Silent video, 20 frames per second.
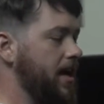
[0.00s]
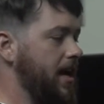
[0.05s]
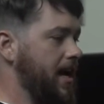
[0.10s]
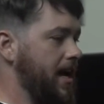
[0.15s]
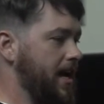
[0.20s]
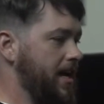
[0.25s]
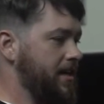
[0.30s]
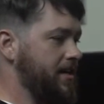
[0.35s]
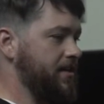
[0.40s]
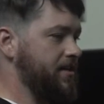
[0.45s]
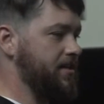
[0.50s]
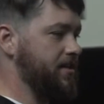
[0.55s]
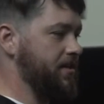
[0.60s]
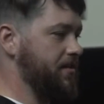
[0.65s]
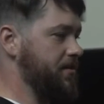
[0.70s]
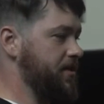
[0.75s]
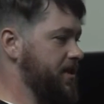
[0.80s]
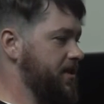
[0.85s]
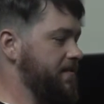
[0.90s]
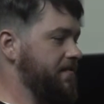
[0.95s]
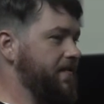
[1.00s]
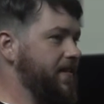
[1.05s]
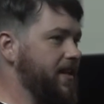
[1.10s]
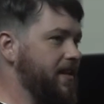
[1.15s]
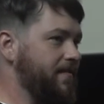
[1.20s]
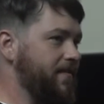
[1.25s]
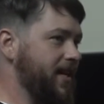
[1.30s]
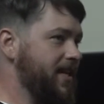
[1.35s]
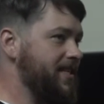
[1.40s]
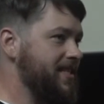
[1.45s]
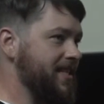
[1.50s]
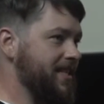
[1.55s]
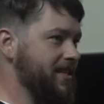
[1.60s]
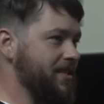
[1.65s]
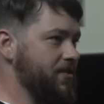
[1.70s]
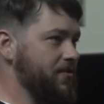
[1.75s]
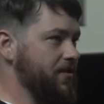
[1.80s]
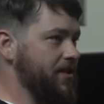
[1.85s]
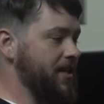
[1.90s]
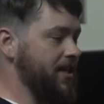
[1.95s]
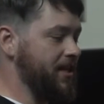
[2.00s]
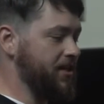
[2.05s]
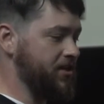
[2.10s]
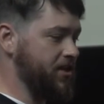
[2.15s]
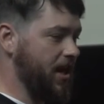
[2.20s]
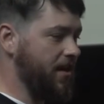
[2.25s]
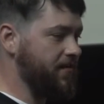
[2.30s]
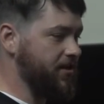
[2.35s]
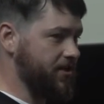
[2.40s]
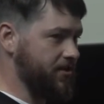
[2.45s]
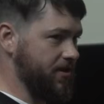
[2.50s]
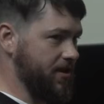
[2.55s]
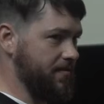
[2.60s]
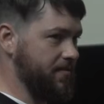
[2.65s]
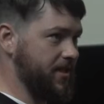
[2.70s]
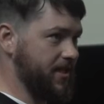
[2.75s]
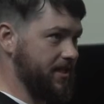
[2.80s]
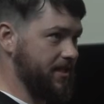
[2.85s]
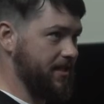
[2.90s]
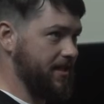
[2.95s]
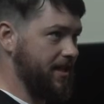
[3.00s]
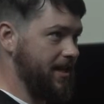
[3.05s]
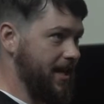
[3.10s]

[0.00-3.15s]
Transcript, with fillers: and you just feed events into it in JavaScript,